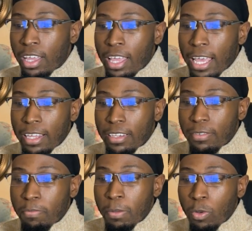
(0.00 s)
and
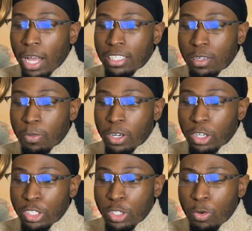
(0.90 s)
people at some point are
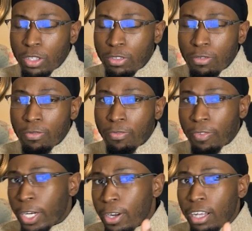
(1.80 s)
just going to
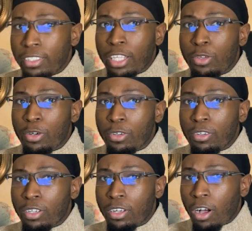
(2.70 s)
figure out that you're
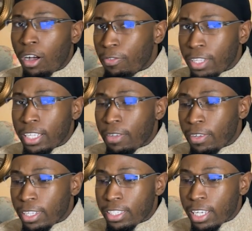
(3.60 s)
often giving
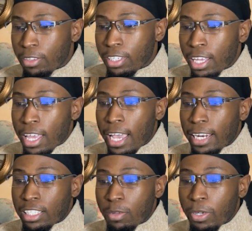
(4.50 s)
discounts, and
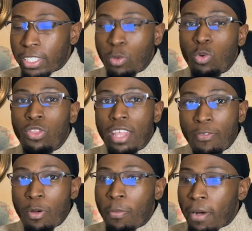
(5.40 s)
at some point they will
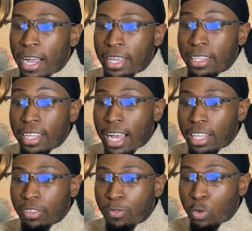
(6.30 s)
never buy it
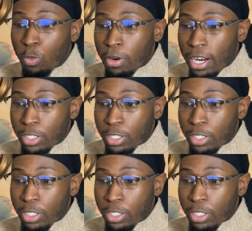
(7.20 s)
at full price.